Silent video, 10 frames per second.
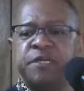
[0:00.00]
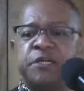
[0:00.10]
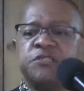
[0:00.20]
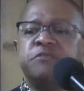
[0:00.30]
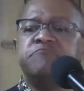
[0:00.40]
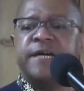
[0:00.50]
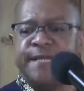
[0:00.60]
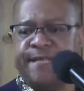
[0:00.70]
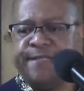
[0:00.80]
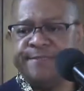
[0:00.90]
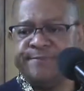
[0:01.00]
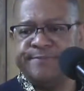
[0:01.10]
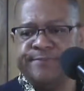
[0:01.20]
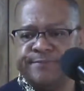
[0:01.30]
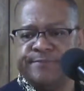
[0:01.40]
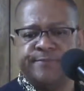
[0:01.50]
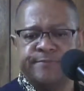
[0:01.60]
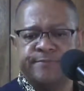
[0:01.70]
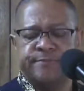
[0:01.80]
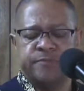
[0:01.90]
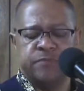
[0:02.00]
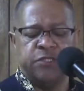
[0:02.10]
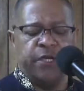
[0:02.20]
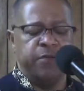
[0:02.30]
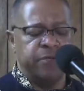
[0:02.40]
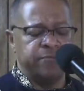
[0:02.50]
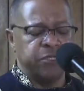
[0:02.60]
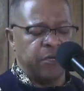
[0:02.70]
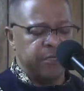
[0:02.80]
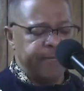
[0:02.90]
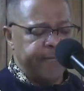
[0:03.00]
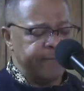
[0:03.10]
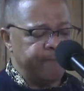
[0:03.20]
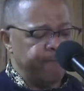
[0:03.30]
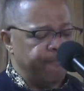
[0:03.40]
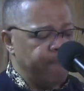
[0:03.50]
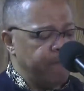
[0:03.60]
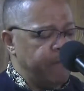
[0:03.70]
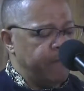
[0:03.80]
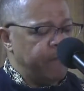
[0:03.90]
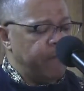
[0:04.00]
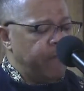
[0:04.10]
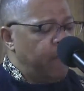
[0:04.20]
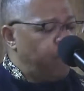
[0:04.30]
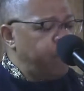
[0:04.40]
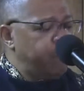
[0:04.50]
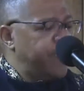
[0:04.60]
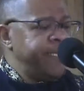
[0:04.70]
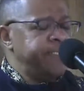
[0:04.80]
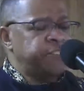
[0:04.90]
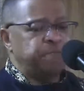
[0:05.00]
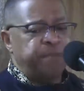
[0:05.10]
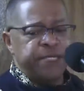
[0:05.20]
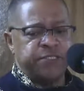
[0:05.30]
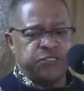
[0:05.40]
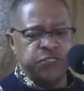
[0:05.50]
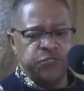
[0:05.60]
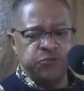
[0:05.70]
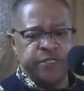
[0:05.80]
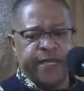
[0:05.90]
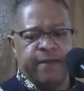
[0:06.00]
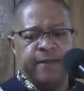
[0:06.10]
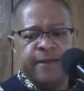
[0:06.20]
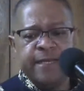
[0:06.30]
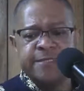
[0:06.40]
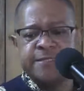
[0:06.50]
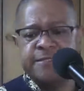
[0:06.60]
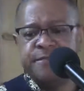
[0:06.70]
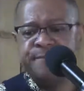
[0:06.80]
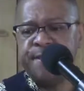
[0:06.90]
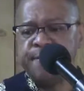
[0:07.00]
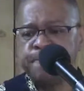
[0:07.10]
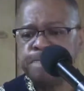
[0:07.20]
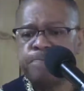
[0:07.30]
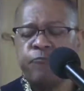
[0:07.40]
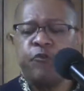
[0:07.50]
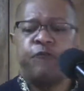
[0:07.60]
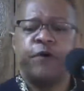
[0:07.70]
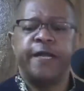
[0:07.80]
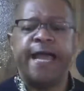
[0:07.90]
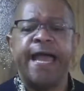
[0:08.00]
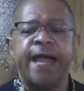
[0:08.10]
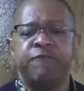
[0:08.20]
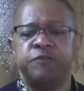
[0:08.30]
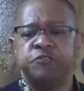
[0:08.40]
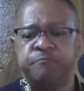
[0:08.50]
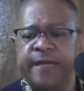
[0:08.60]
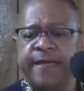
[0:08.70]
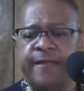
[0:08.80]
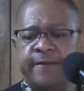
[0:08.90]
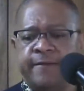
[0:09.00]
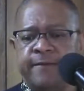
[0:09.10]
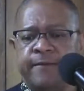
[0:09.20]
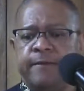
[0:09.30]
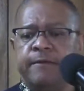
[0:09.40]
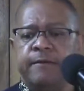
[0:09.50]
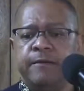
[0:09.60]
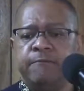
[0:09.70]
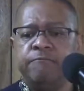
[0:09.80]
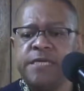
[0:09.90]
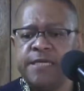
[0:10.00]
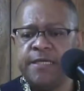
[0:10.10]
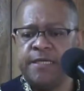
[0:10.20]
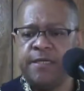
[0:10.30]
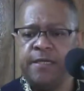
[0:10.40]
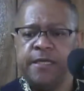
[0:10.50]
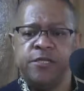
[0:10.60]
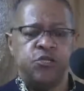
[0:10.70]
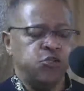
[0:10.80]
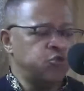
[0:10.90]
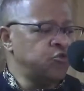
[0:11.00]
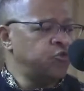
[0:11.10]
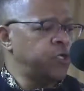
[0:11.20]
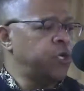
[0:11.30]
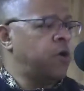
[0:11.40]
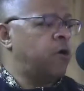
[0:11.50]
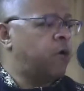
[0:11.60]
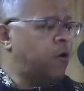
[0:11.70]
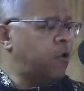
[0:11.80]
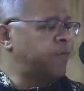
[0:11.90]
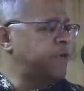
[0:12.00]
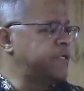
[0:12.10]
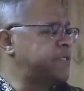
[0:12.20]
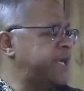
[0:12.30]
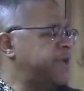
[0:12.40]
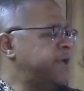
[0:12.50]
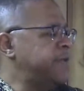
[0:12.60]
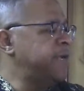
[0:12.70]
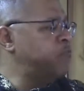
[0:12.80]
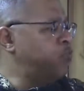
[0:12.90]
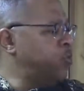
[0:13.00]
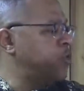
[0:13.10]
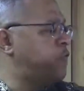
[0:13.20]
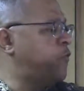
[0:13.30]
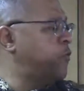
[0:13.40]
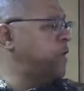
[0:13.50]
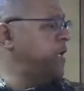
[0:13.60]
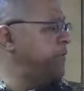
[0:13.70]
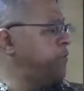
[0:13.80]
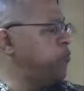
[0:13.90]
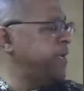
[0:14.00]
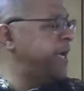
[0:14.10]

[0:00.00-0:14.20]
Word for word: because of money. Y'all hear what I'm talking about? Yeah. When money speaks to you, now listen to me. For the average man, me and you and all of us that, that work for a living,